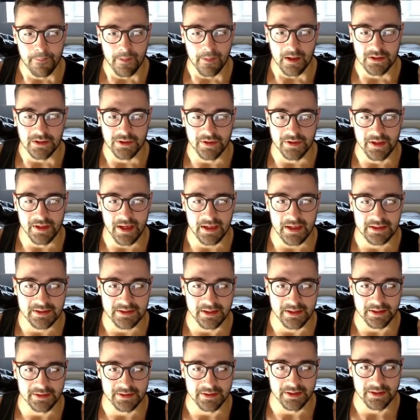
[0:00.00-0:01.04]
So the next
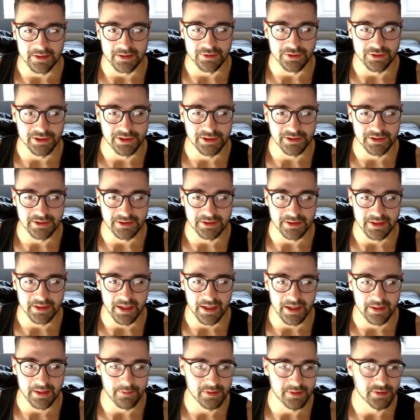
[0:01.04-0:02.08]
thing to introduce into the
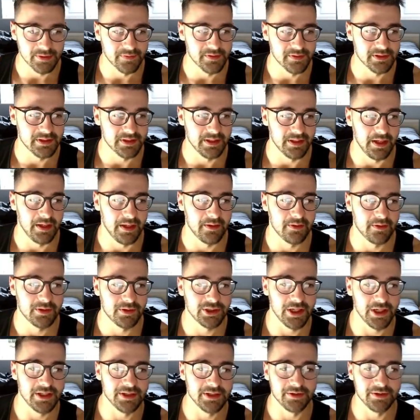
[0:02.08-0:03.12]
game is obviously
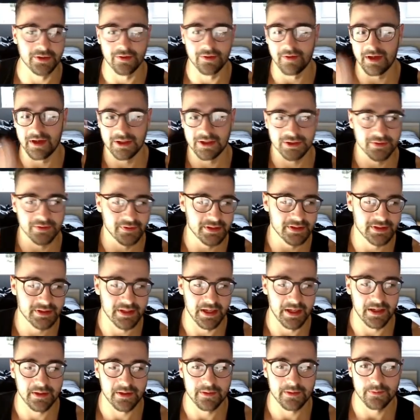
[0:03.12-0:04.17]
changing the direction of the
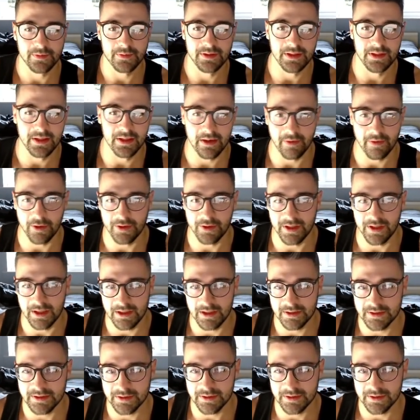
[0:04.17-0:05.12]
snake with the arrow keys.